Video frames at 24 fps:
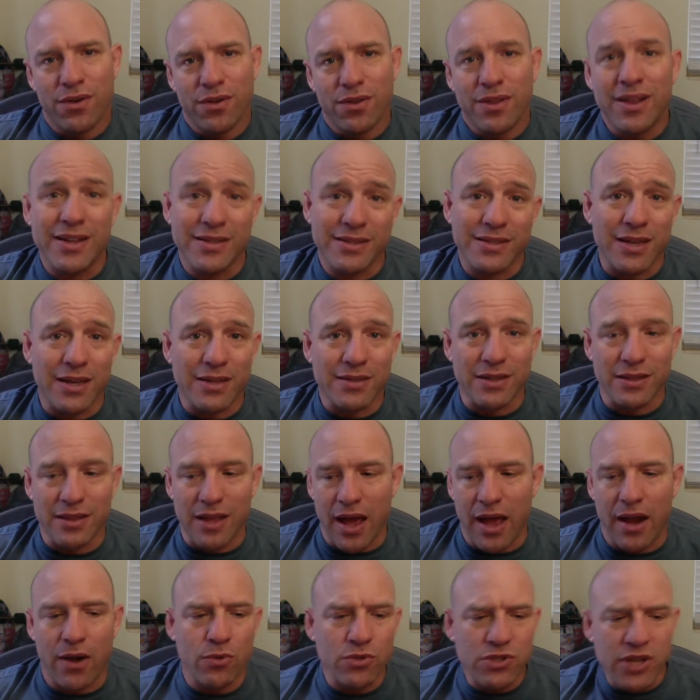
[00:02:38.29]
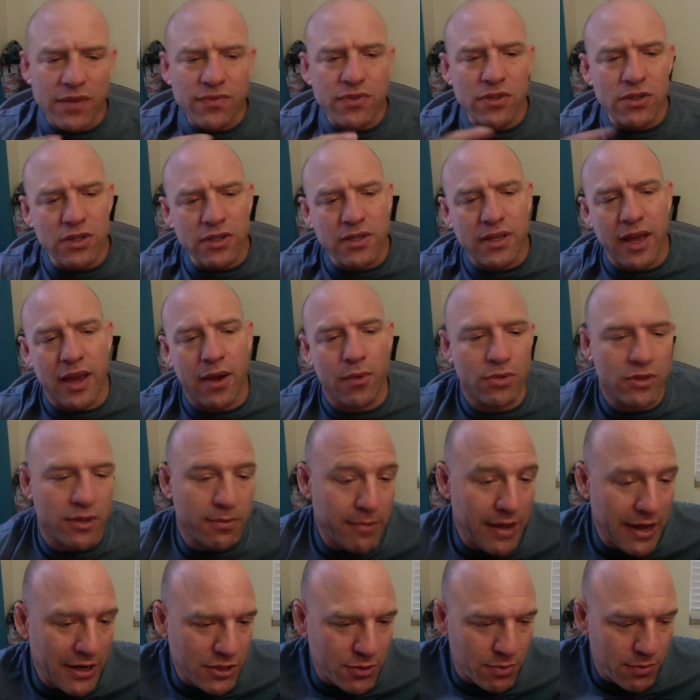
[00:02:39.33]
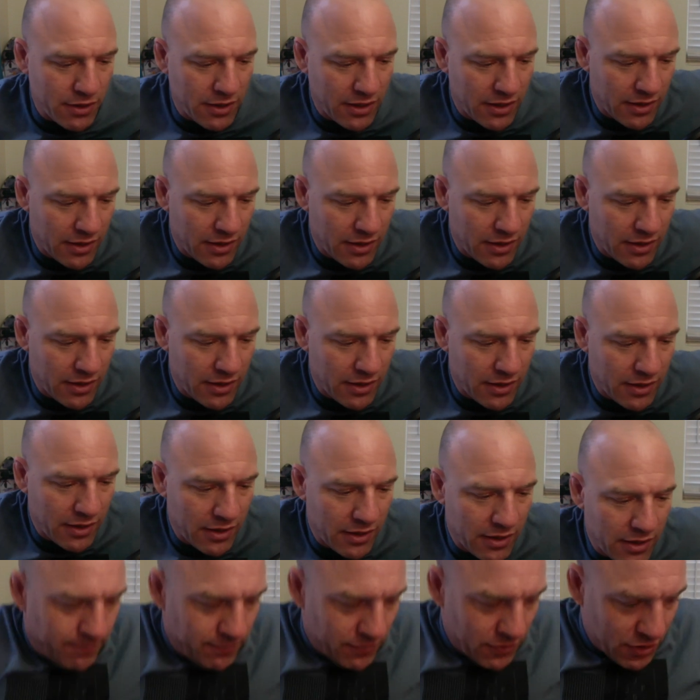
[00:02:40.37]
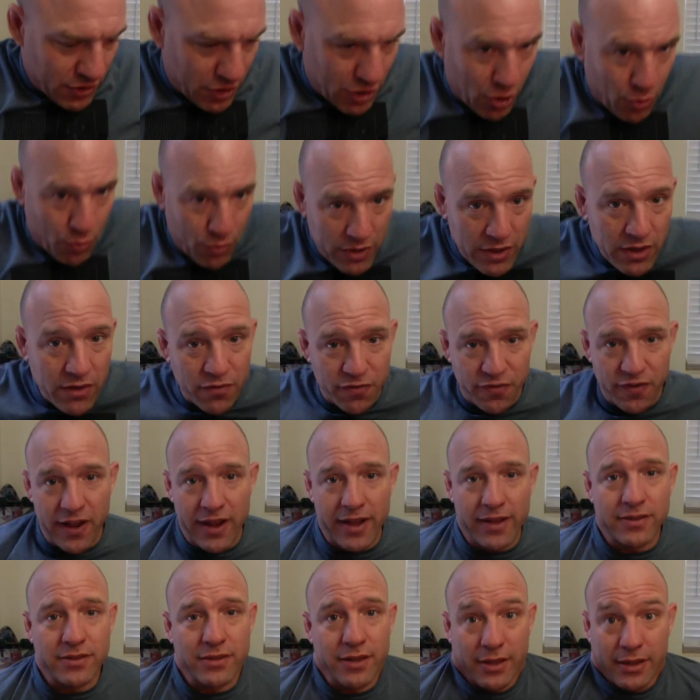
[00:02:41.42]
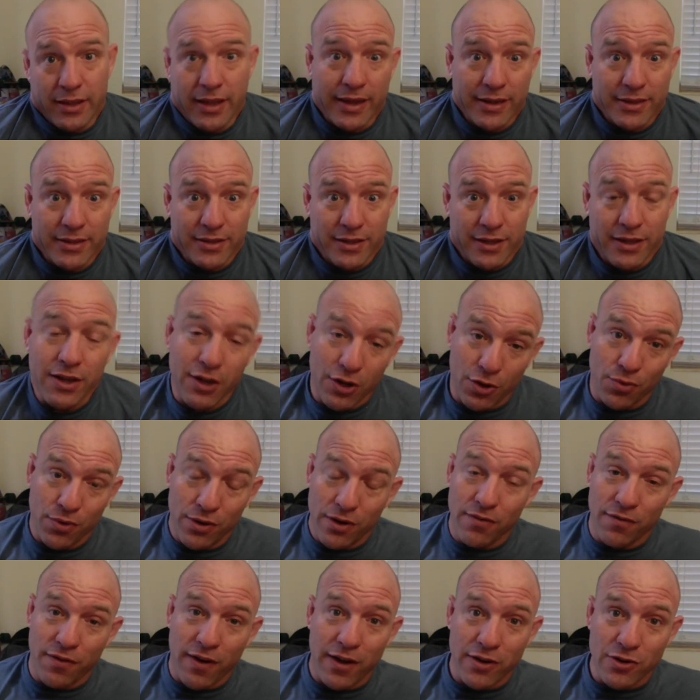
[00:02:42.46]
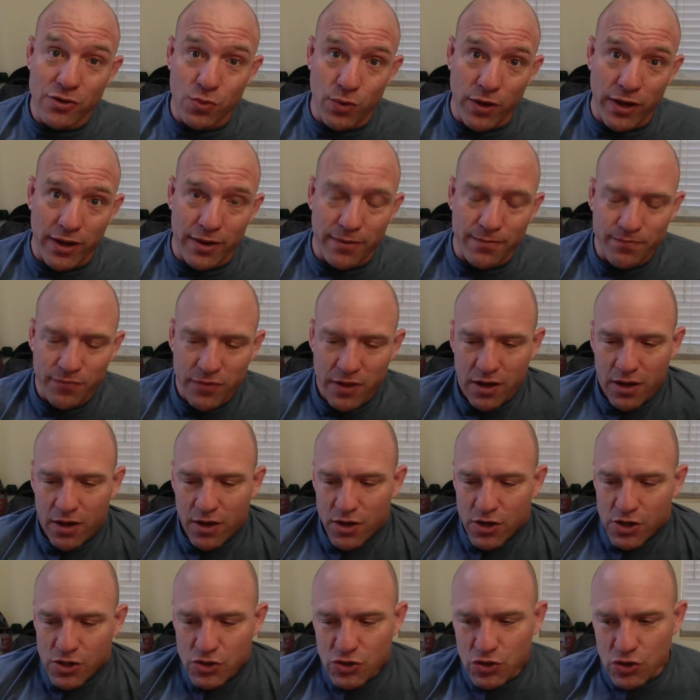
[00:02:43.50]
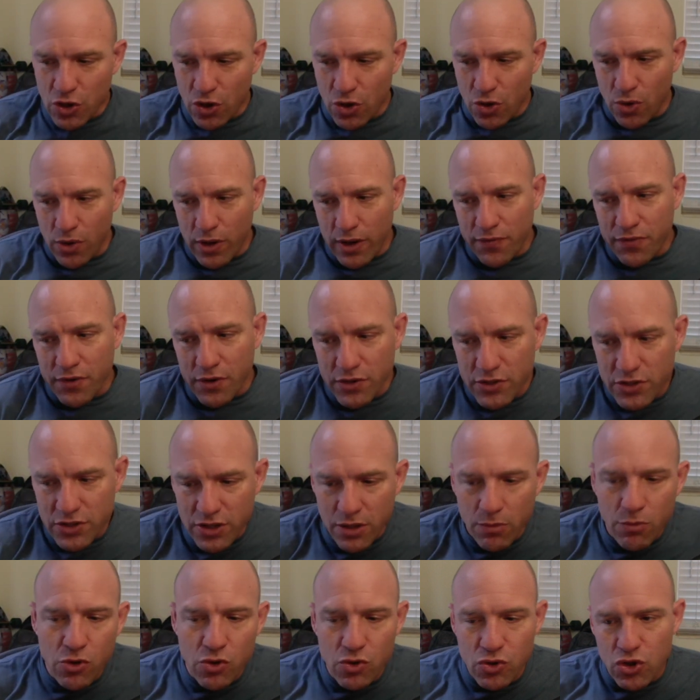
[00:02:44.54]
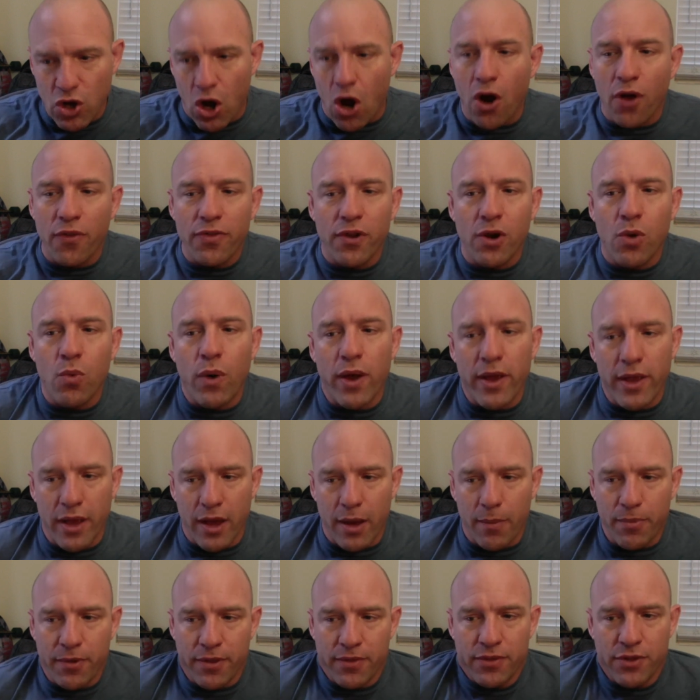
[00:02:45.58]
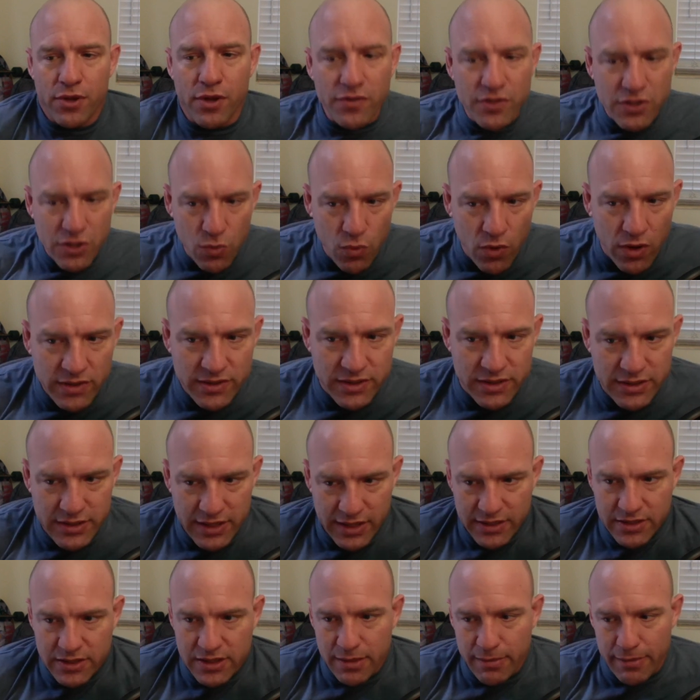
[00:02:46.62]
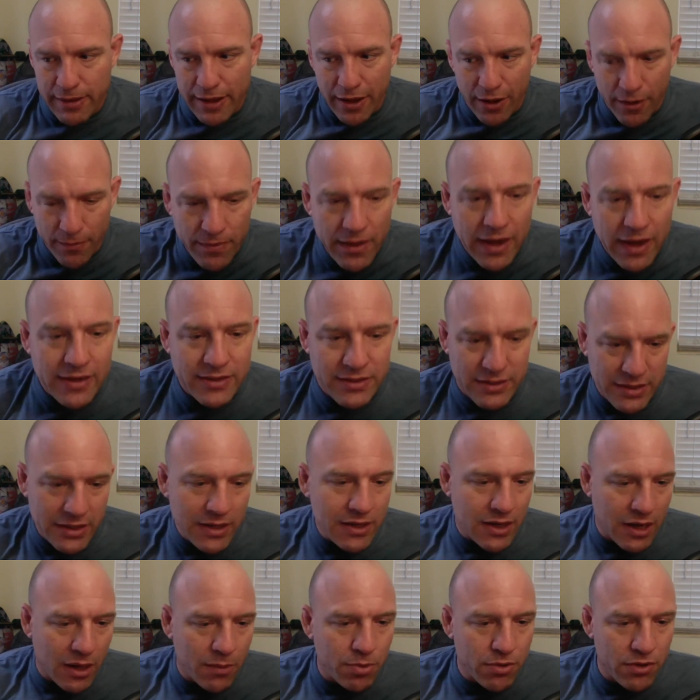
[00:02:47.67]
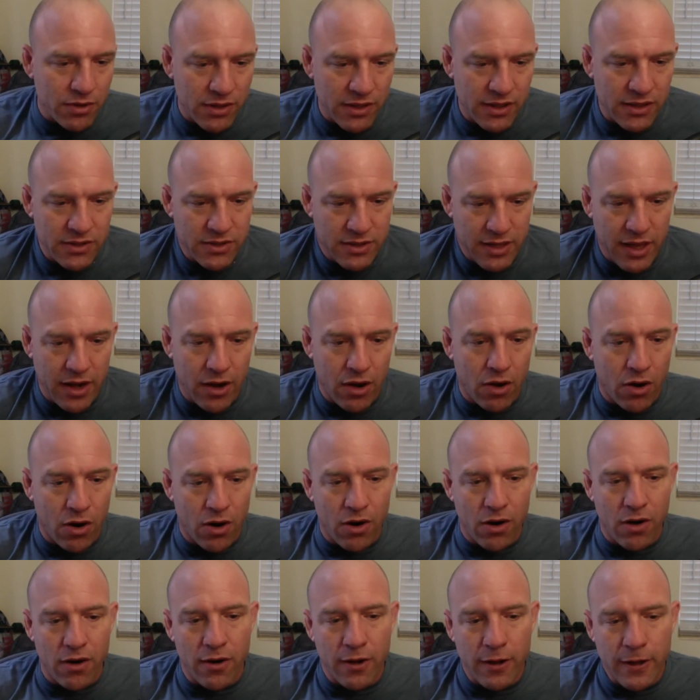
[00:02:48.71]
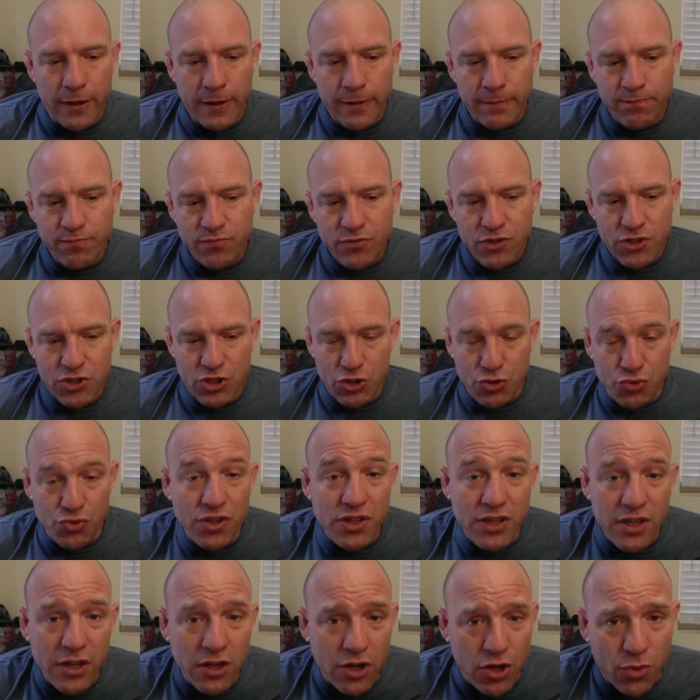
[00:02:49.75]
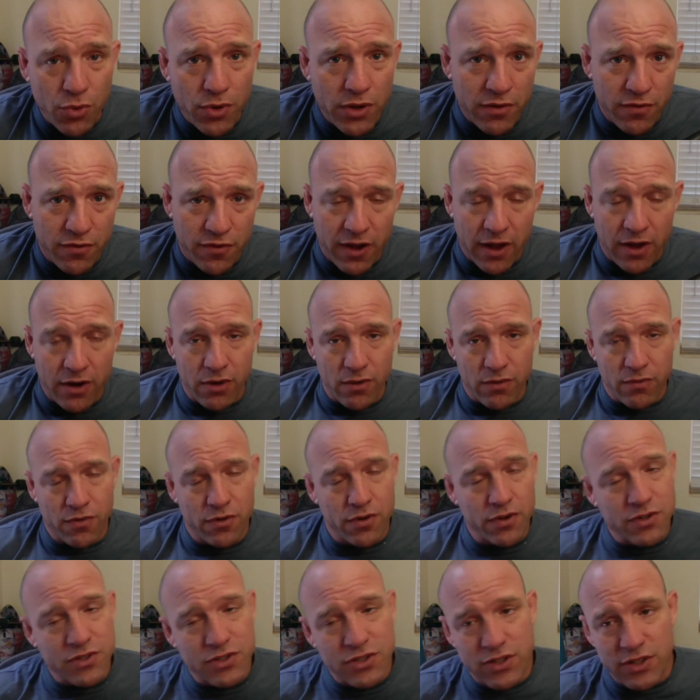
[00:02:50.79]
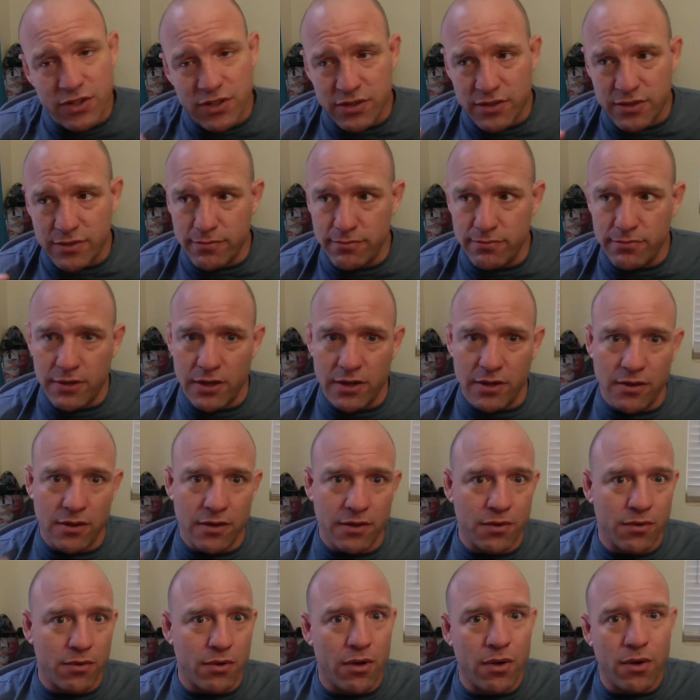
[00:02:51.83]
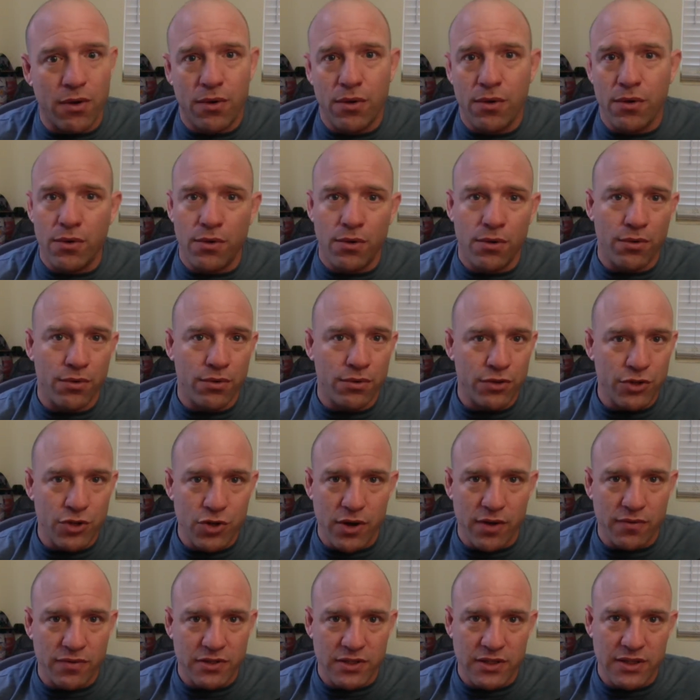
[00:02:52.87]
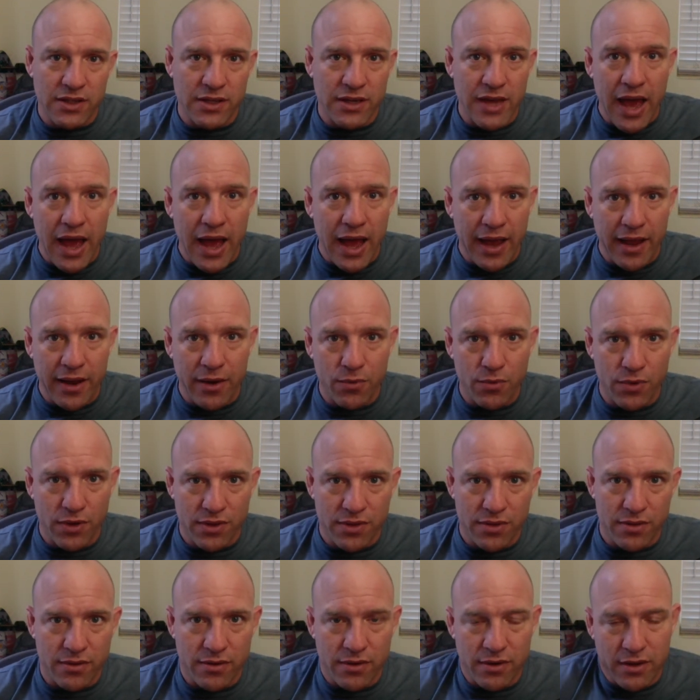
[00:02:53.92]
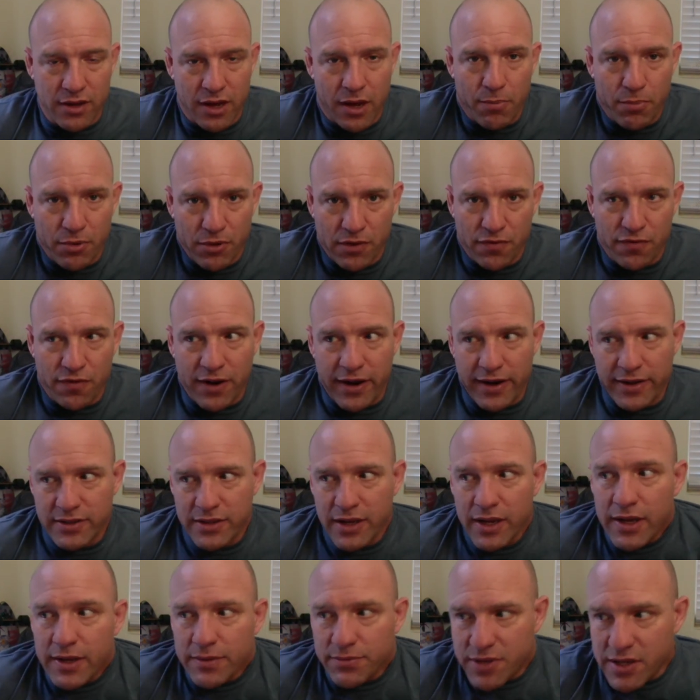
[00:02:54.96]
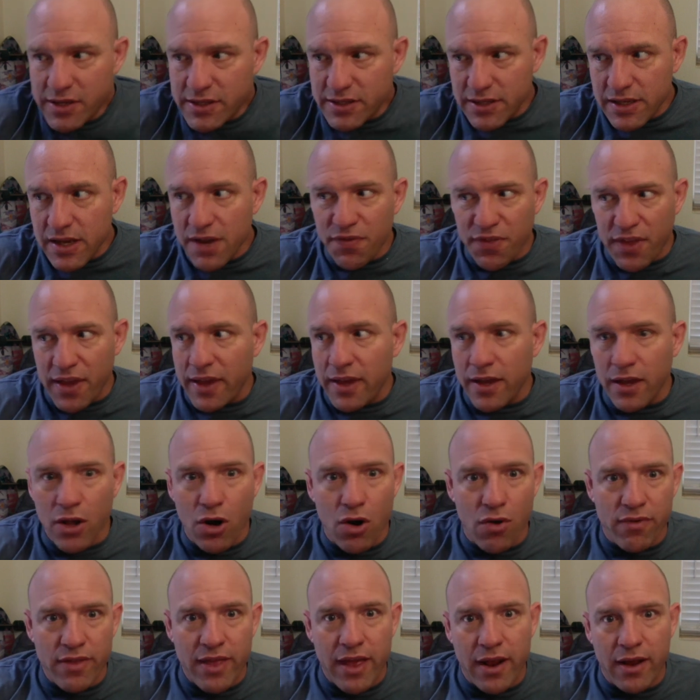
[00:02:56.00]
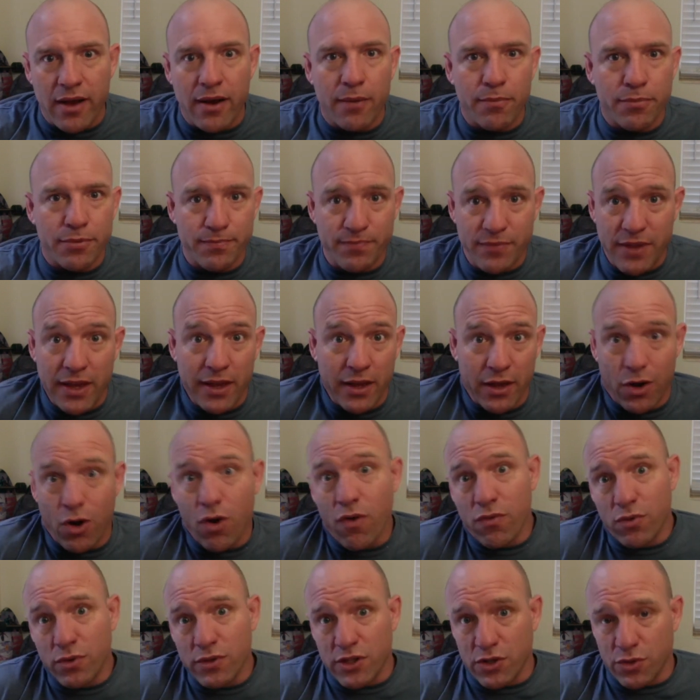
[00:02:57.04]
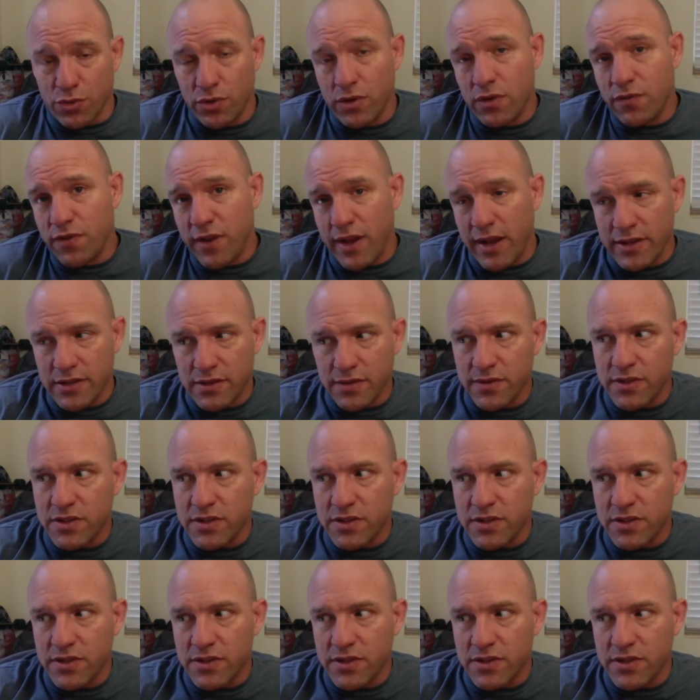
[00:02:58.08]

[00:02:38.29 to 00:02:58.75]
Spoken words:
That says a lot. And what you have to look at with the matchmaking here is Korean fans like seeing Korean fighters win. So if there's someone who's on their way up and the UFC wants to test them out, I see a couple of these that are streaking Korean fighter versus middle-of-the-road UFC guy with a couple of fights to see if they can get over that hump and get over with the Korean fans.